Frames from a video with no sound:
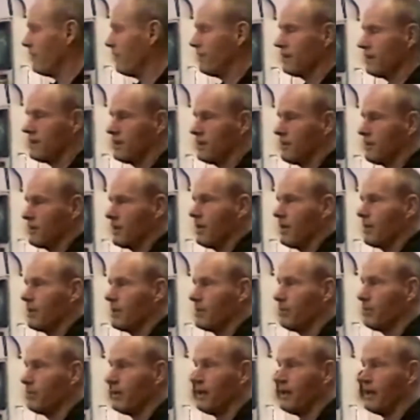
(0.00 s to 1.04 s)
that can come
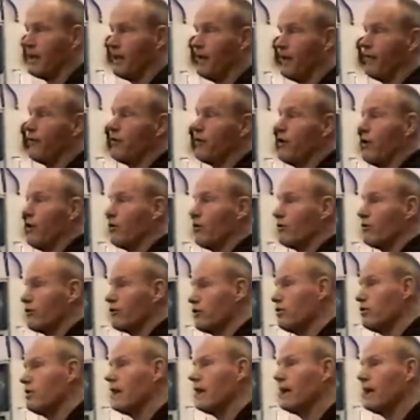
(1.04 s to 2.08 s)
into play if you don't
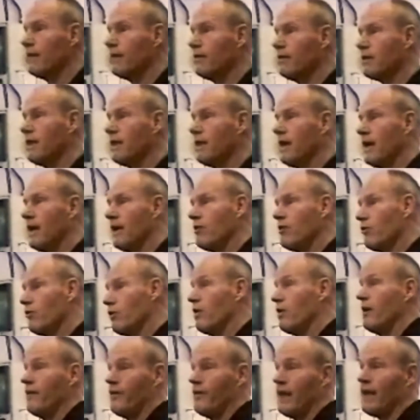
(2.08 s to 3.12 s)
do that every day,
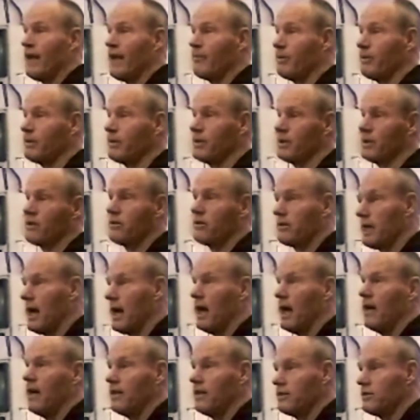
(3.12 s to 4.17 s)
or if that particular
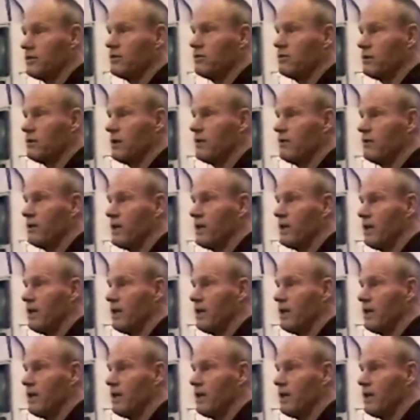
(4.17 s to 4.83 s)
guy doesn't do it every day.